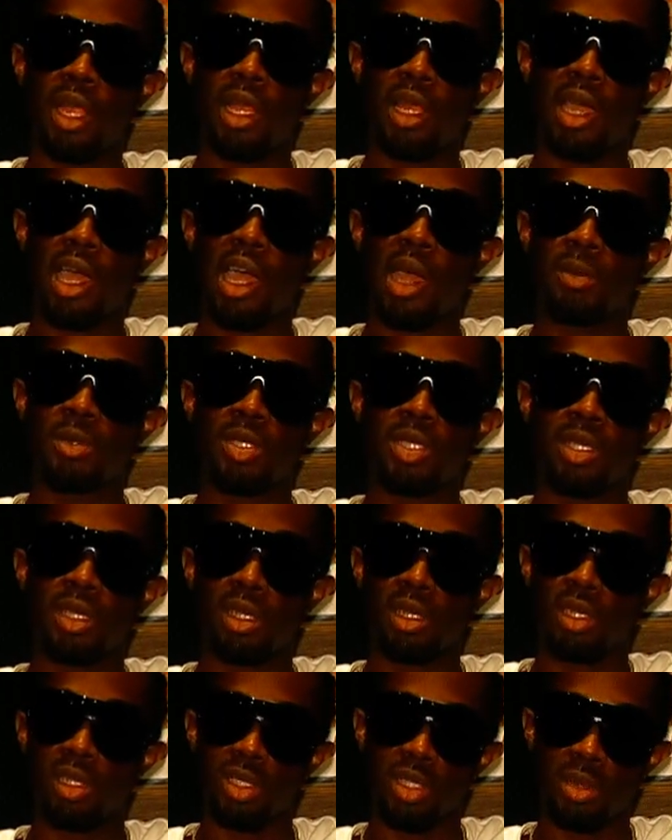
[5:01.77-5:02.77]
all the
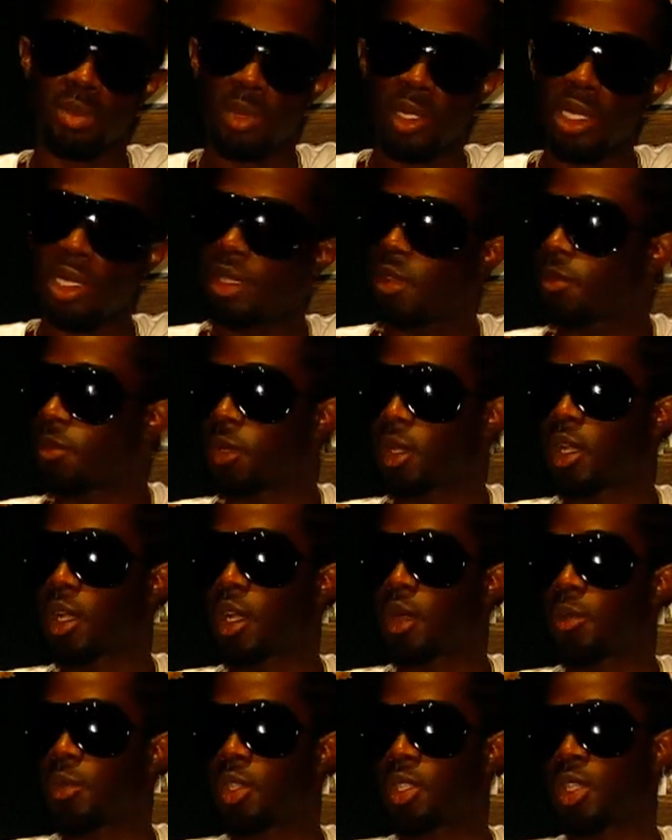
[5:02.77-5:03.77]
obstacles. Believe me,
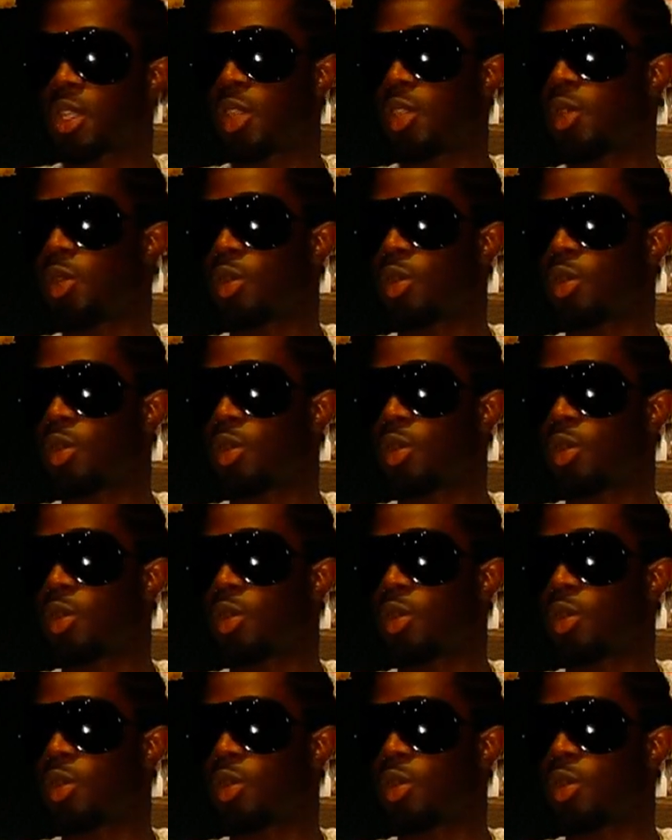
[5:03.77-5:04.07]
because I'm a